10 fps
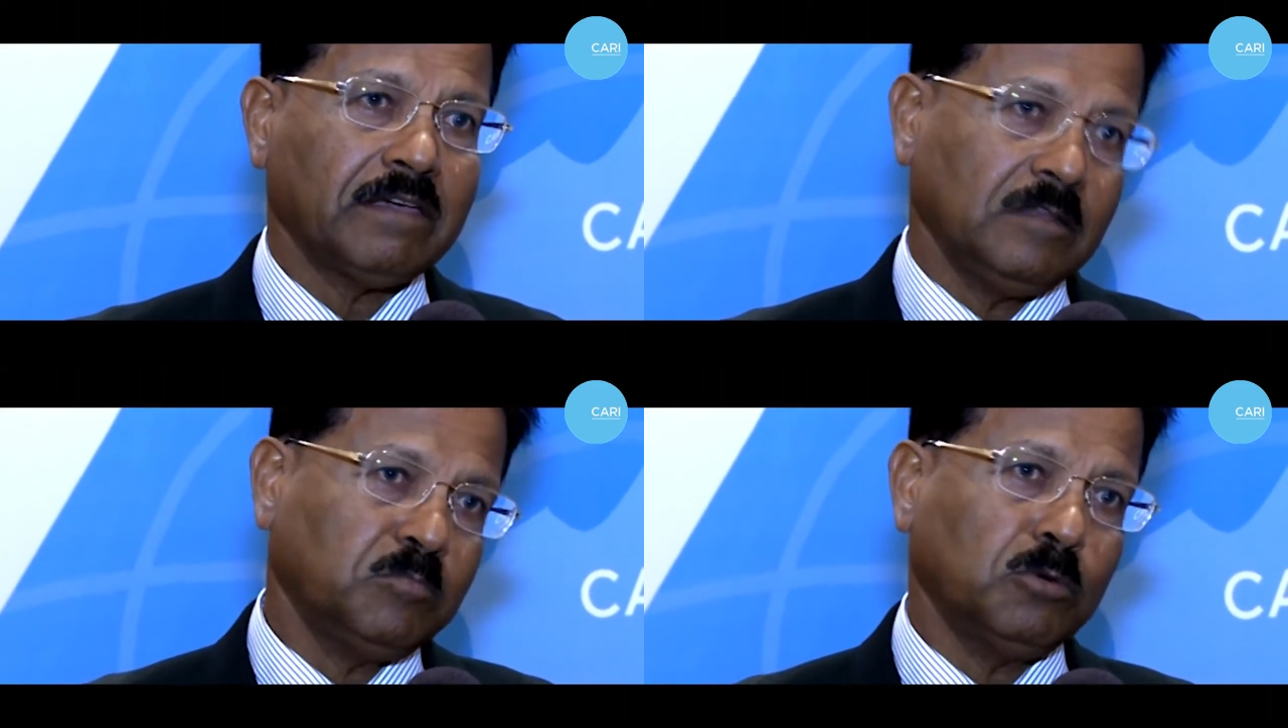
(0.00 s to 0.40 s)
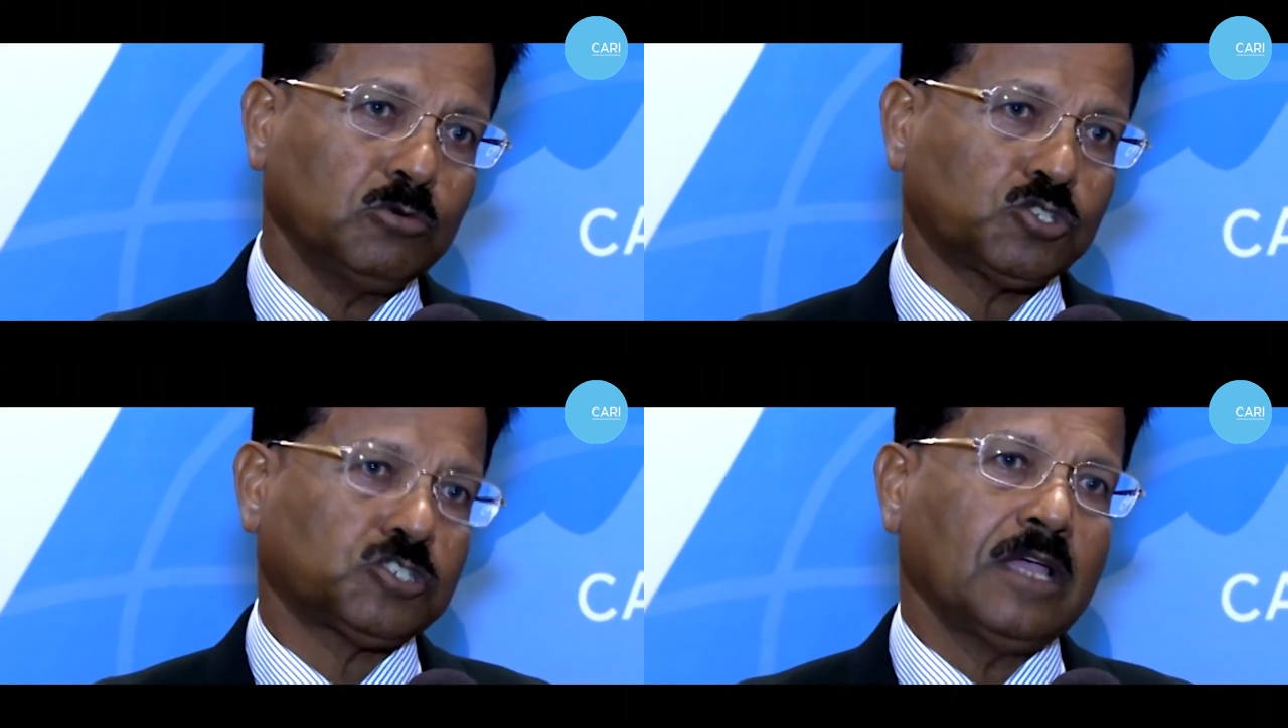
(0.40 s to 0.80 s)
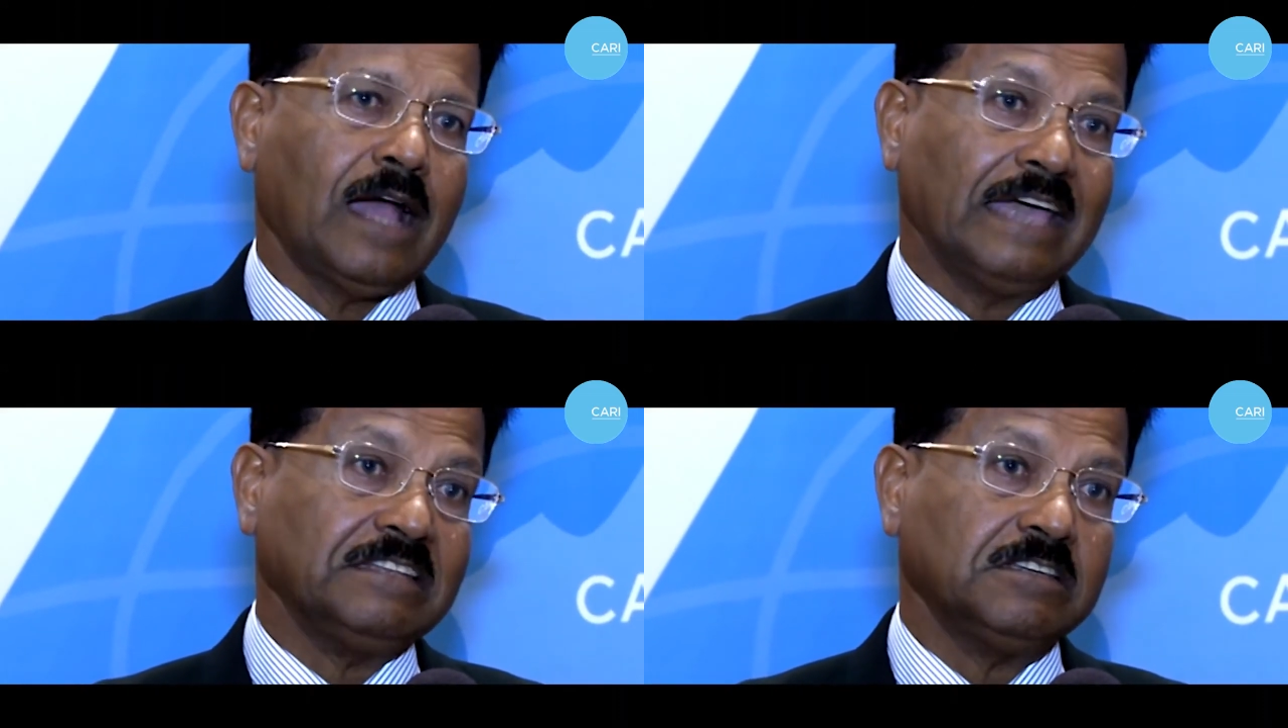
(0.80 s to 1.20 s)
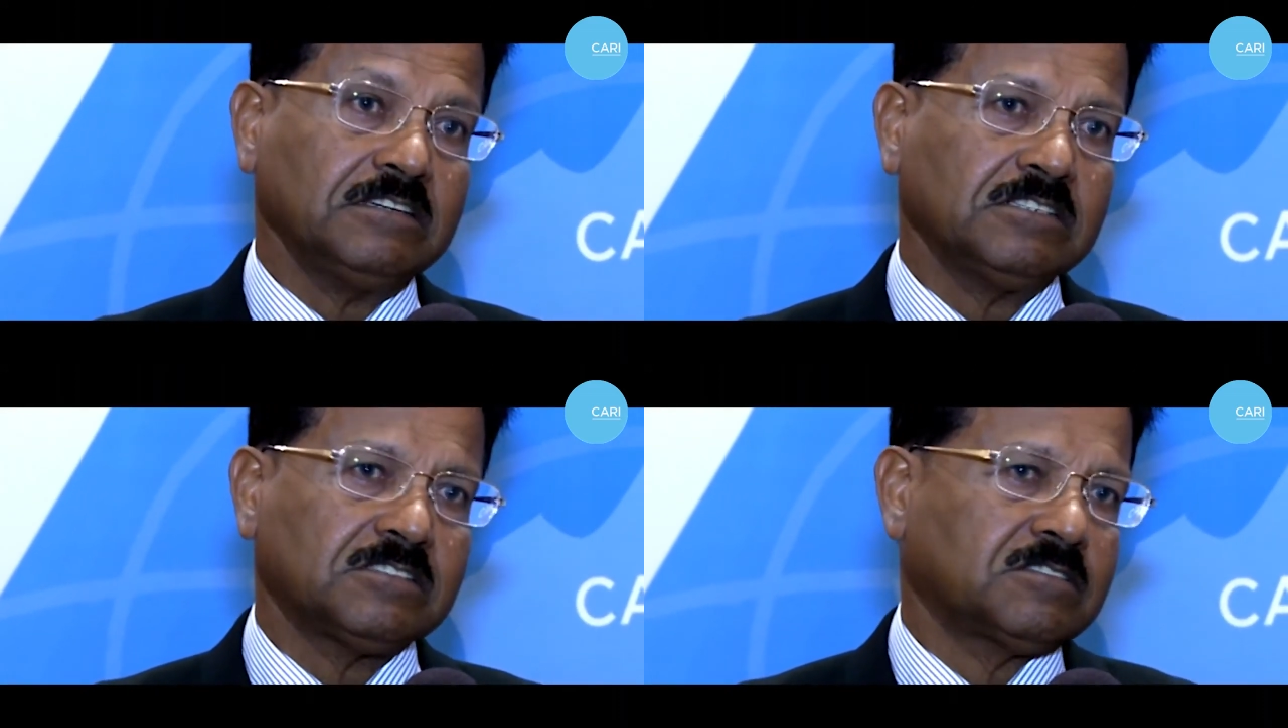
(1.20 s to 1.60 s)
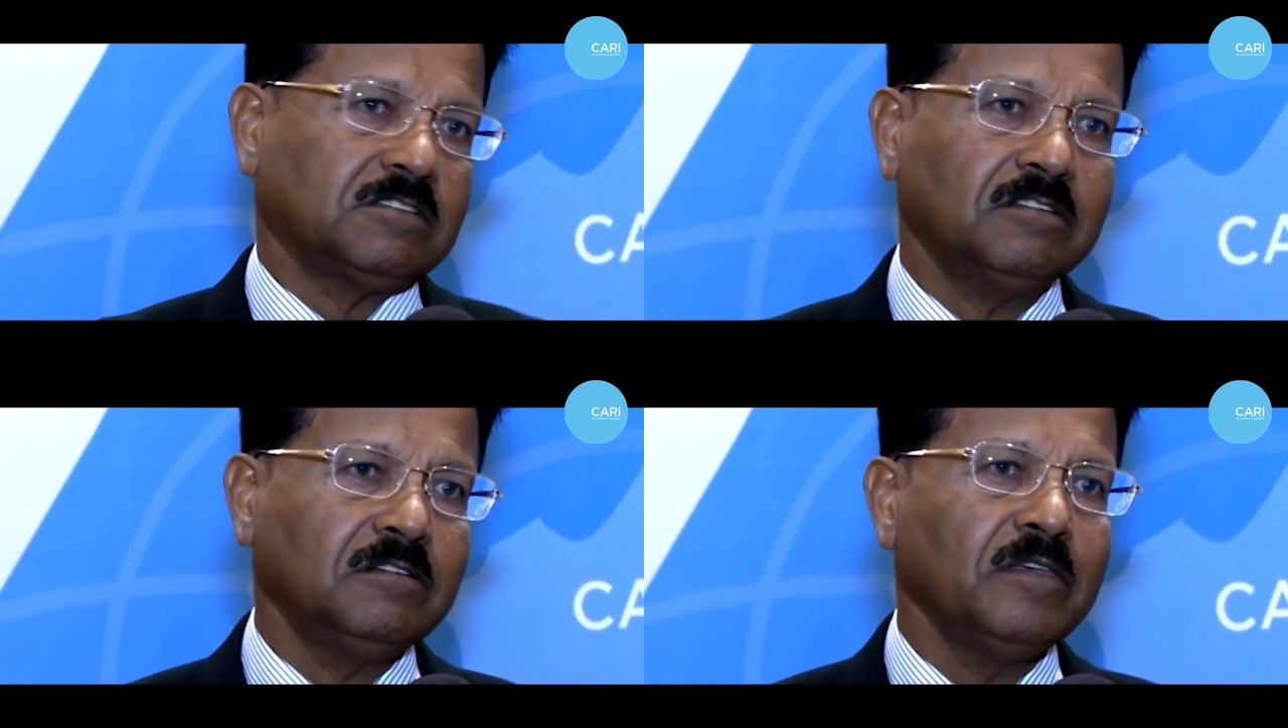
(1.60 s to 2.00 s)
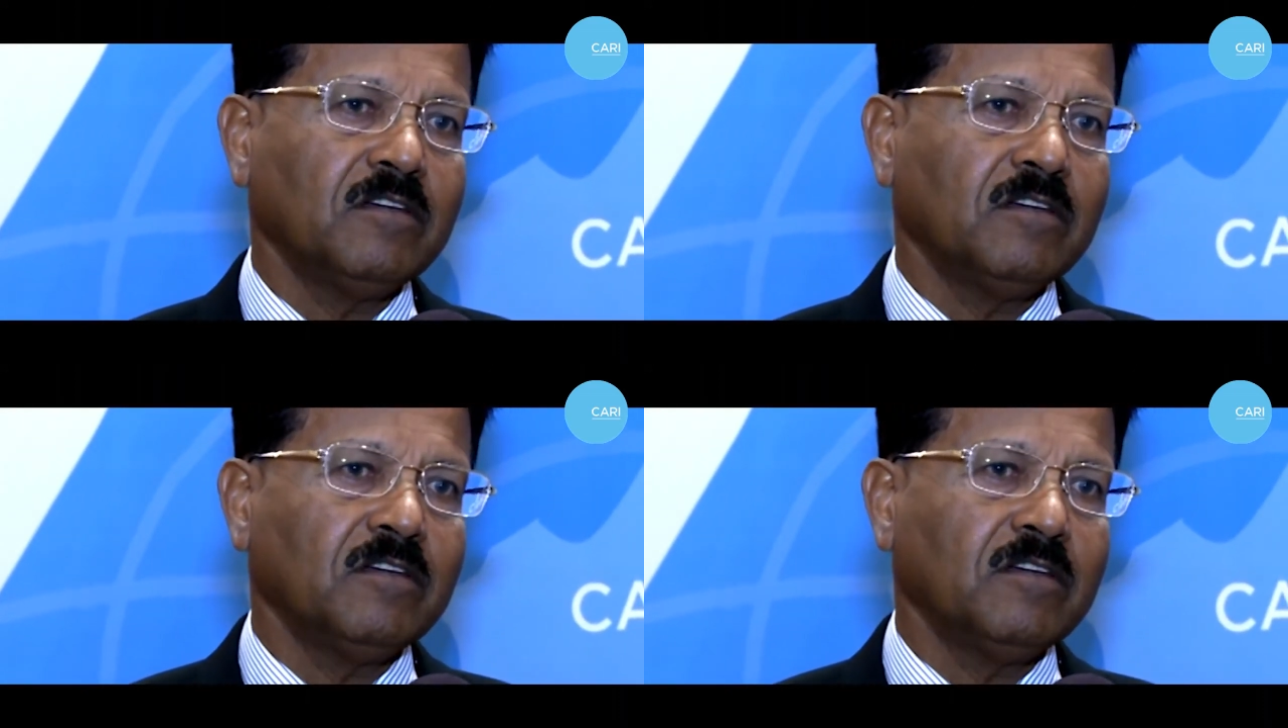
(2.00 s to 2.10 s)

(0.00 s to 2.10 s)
inputs, ideas, you know,